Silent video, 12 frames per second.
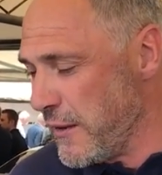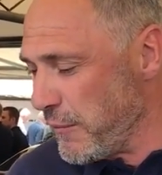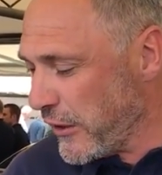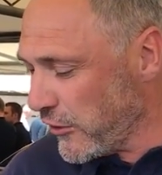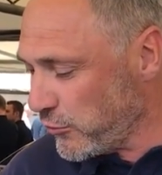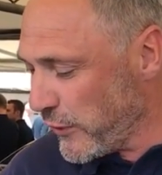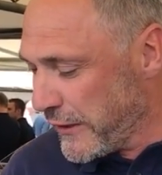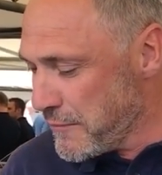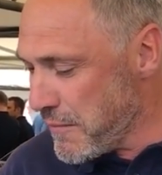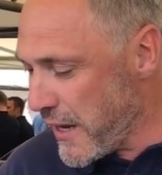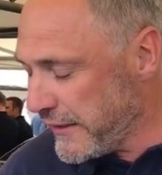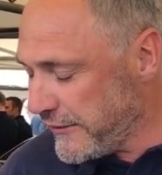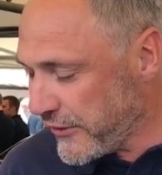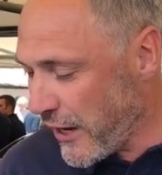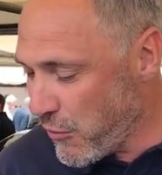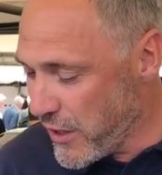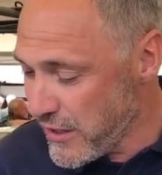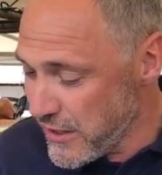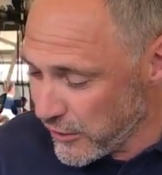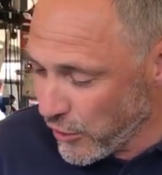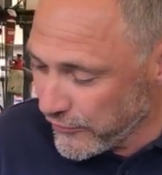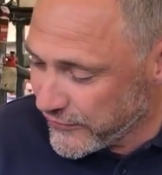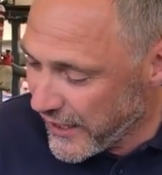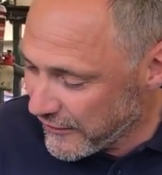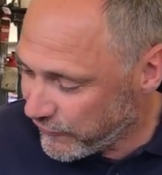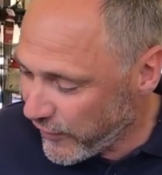because we can manage our contact